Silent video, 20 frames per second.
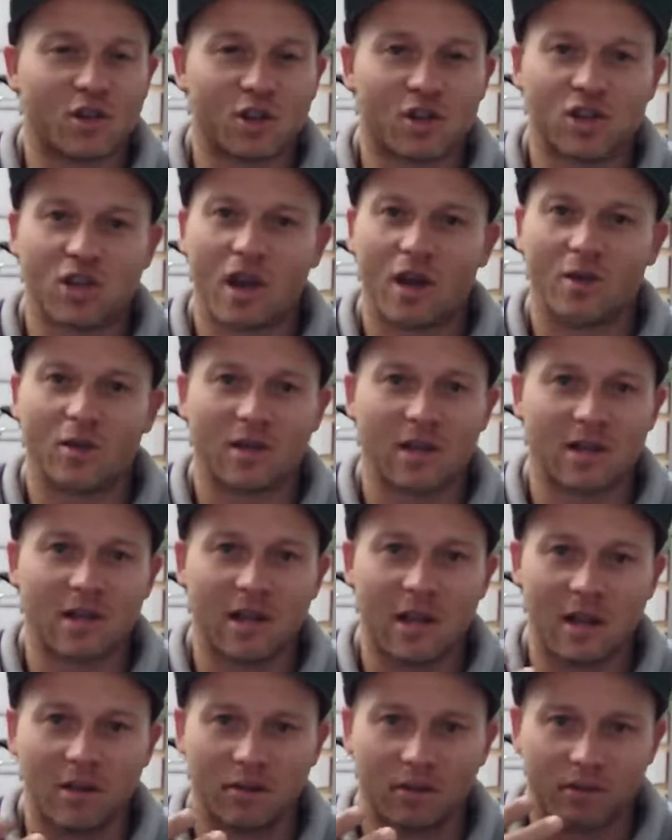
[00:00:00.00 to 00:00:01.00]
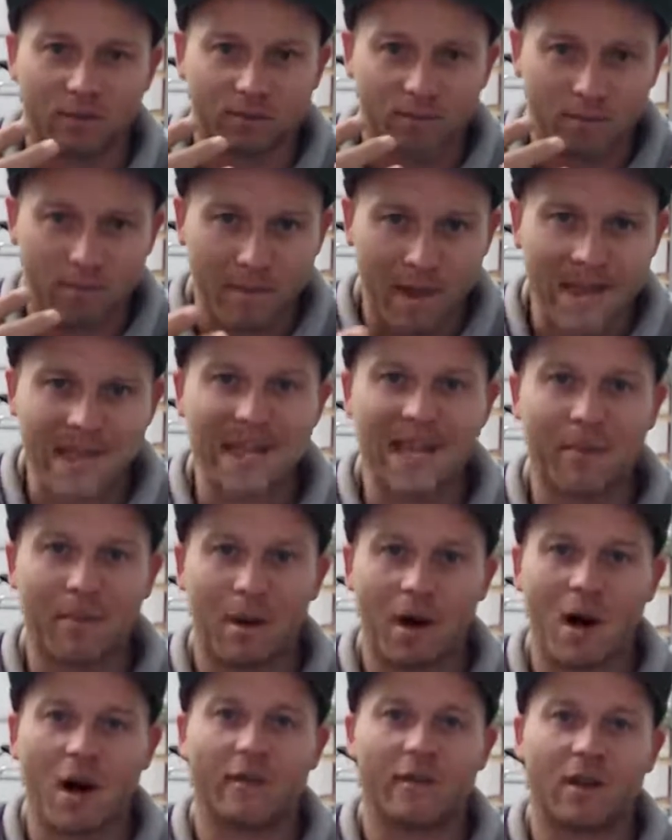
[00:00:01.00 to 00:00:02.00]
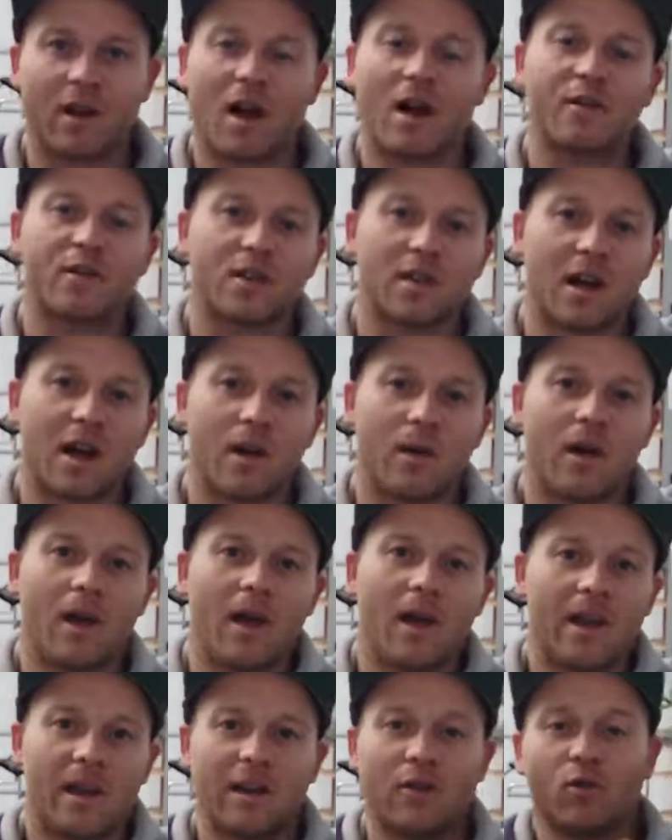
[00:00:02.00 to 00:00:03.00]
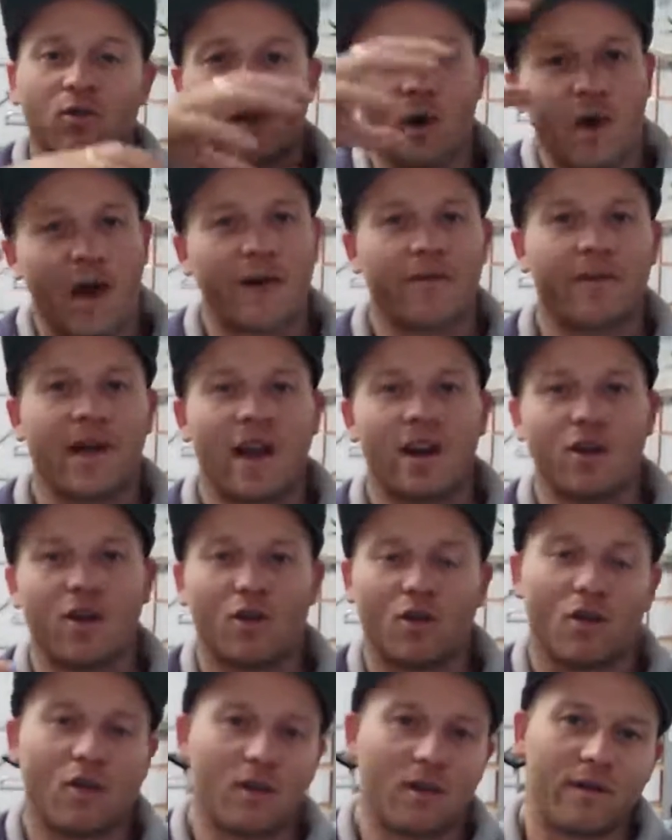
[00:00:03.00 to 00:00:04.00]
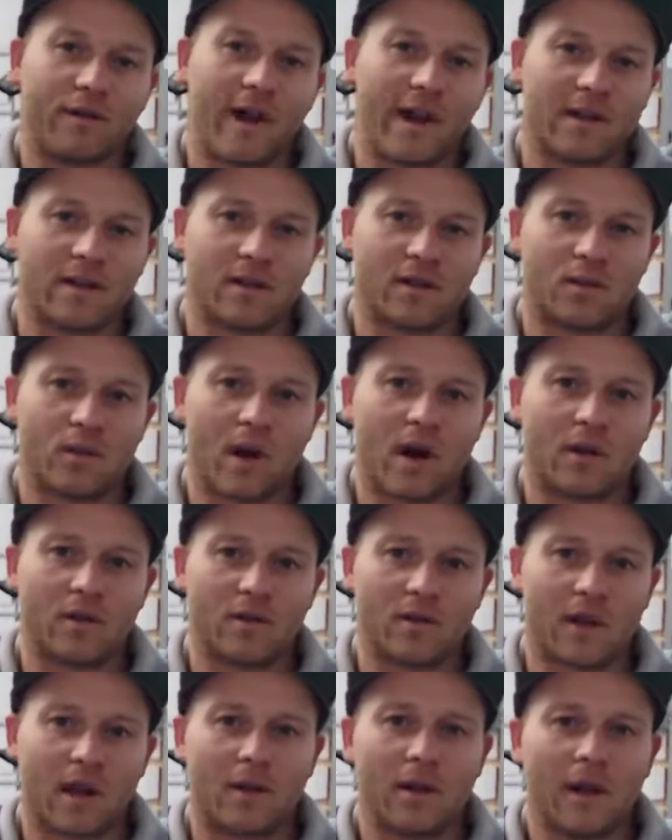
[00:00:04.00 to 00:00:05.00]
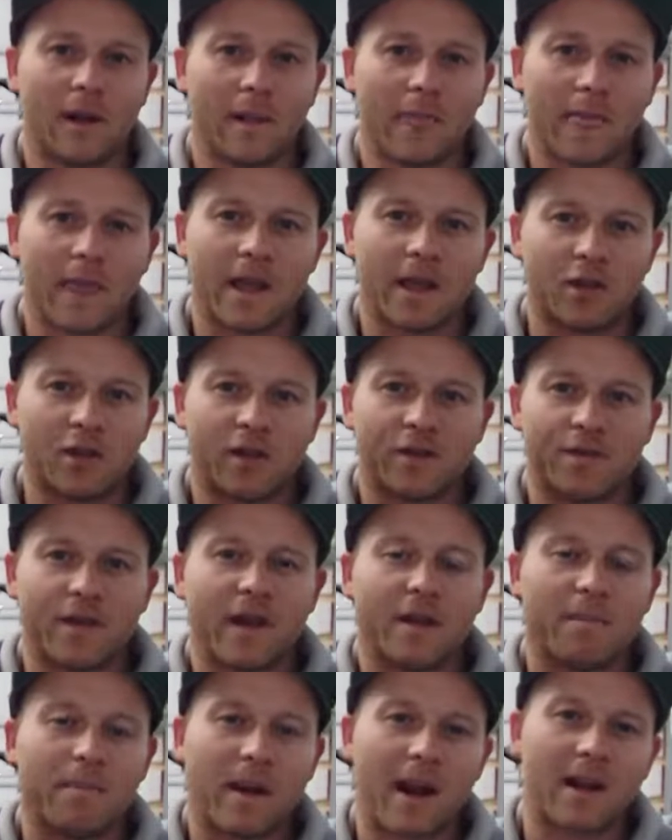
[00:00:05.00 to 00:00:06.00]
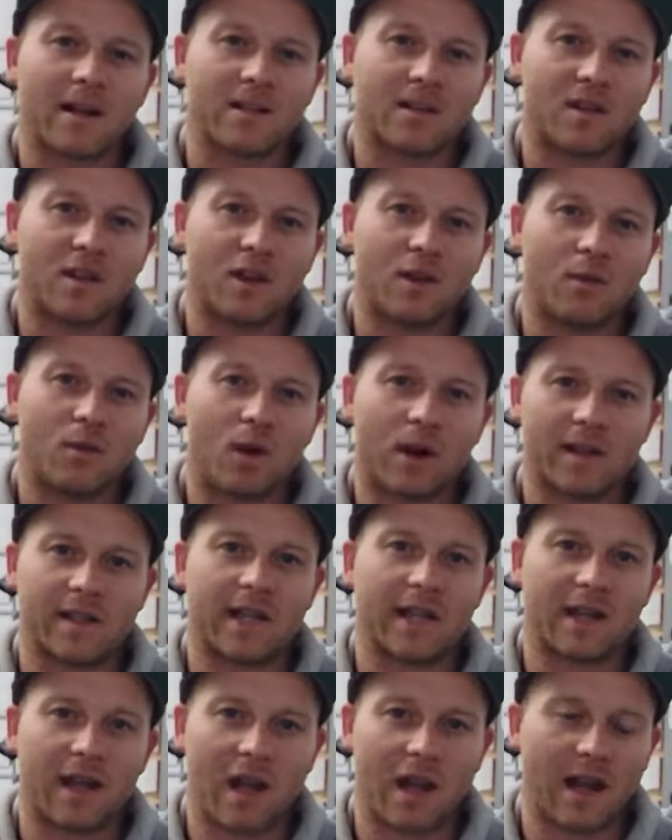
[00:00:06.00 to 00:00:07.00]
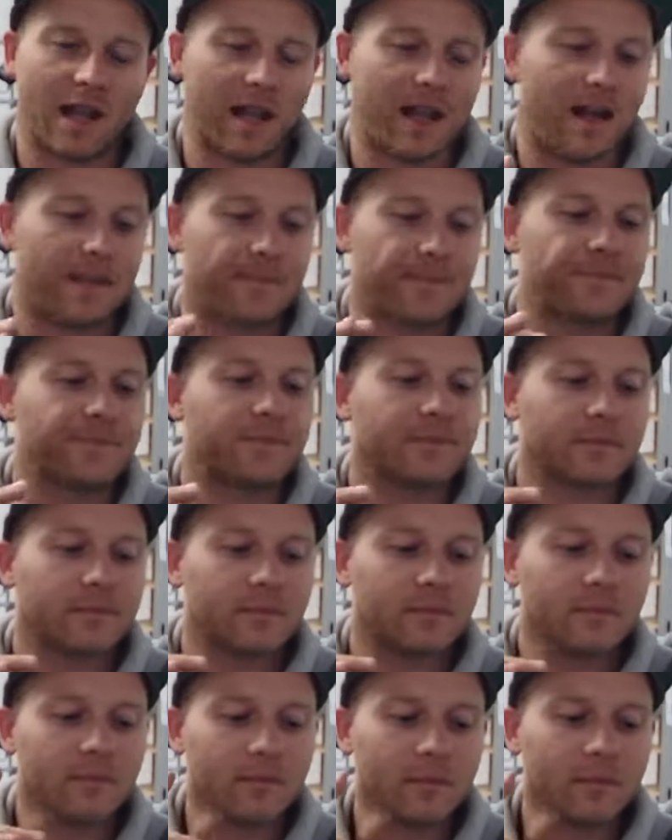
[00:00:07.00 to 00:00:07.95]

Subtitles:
So it just shows that making it part of your lifestyle can also have that knock-on effect as well. So just think back to what I said earlier.